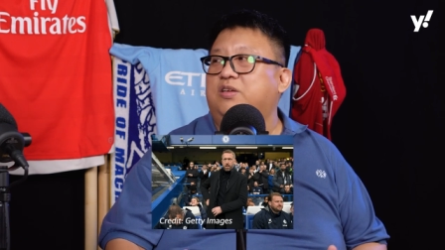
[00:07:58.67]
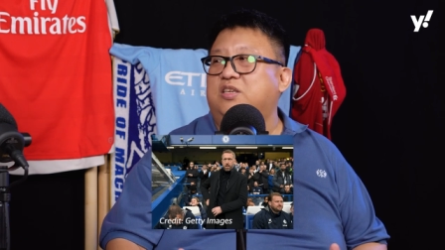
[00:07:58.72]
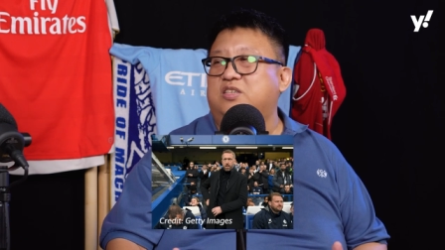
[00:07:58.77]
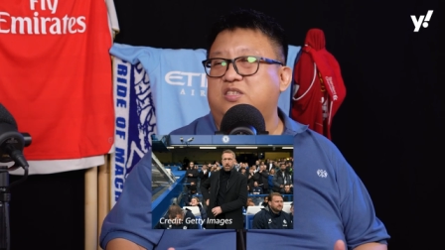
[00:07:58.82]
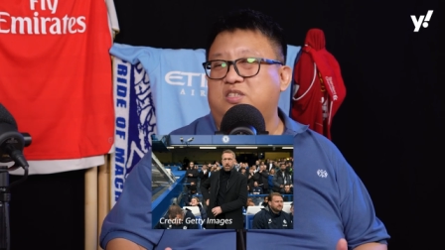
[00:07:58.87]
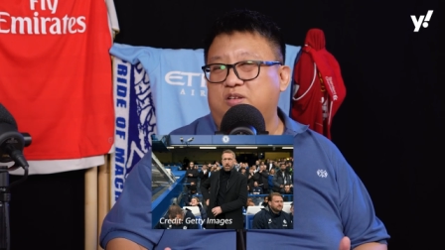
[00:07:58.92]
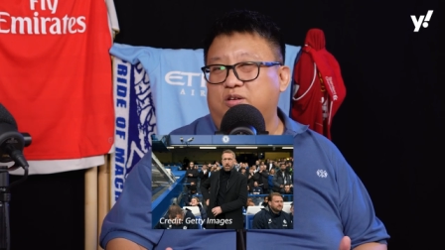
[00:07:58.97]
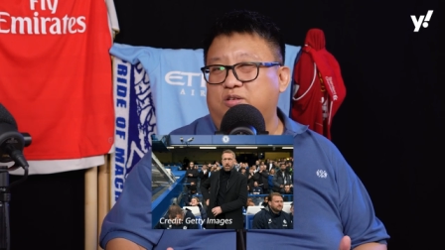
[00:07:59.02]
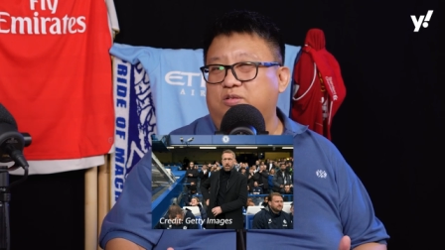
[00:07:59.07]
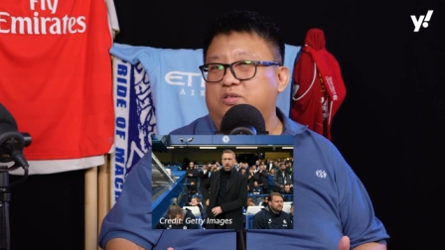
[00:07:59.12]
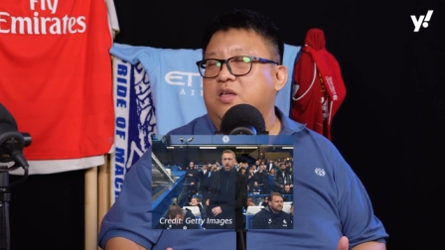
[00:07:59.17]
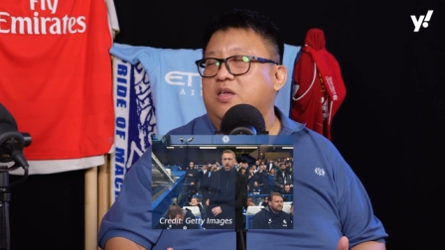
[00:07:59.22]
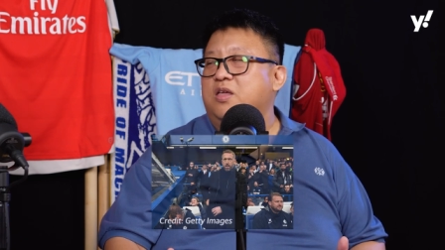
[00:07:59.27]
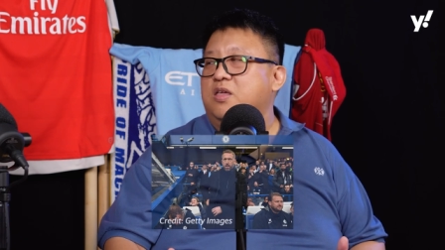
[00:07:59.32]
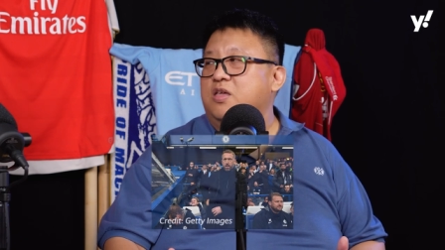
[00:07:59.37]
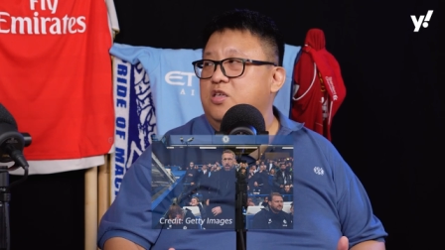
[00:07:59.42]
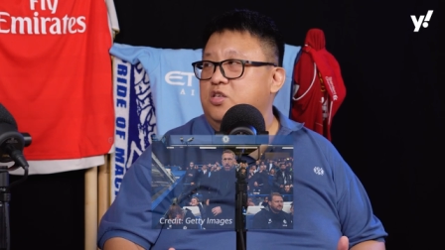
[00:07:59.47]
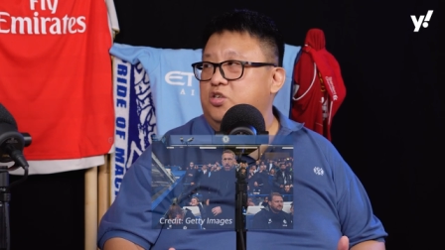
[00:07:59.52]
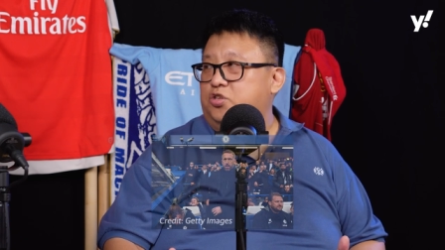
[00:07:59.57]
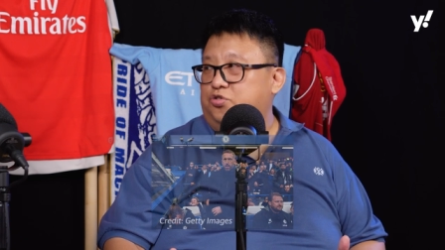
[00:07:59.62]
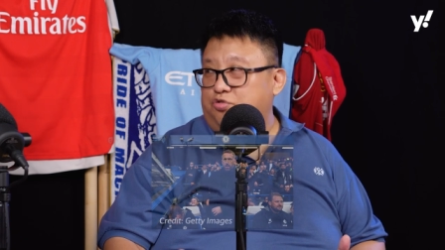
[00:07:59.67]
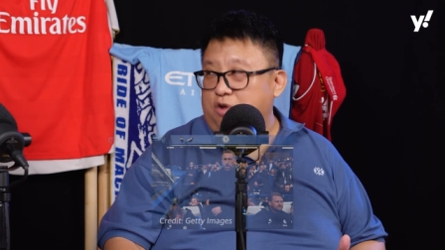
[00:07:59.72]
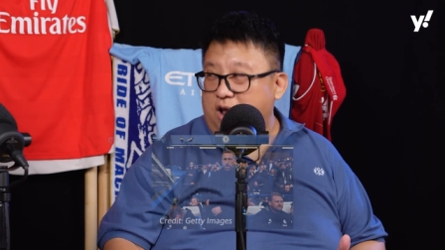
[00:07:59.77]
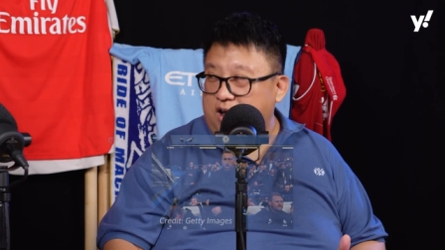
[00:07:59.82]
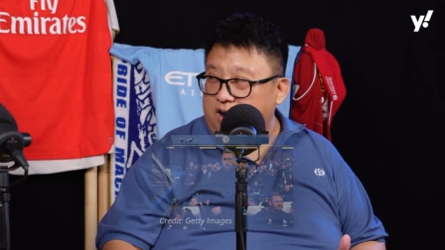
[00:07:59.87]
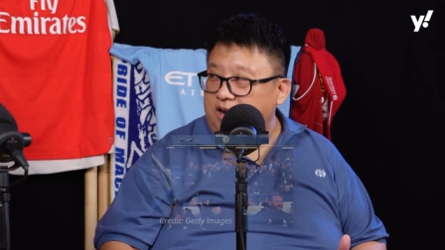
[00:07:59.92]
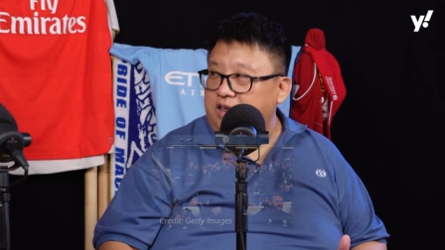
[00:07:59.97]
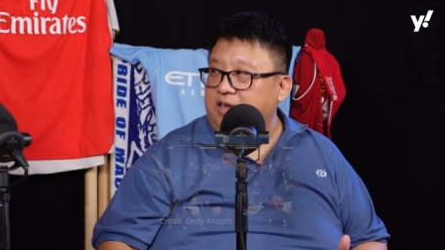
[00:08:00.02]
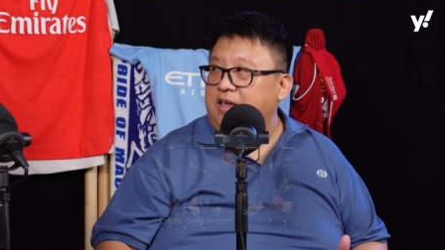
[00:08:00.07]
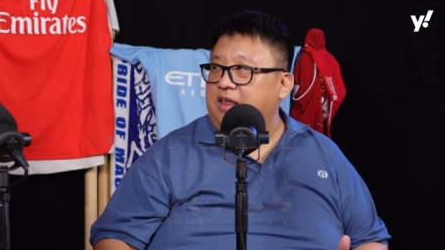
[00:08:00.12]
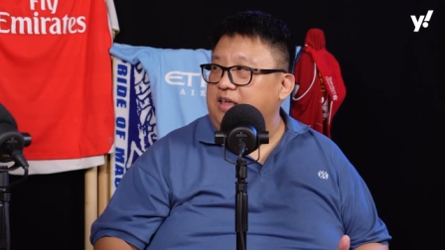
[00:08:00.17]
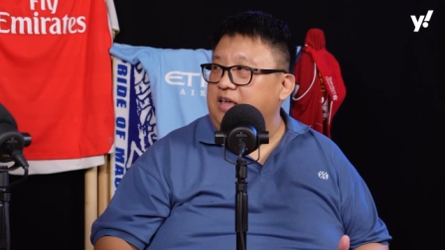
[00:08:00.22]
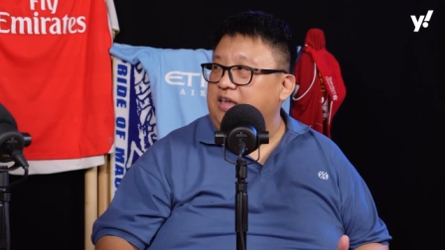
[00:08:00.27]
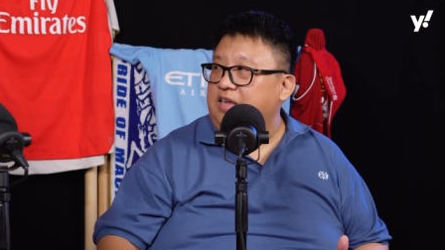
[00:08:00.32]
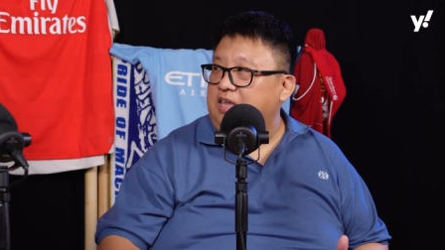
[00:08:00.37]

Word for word: know, he's still struggling at the,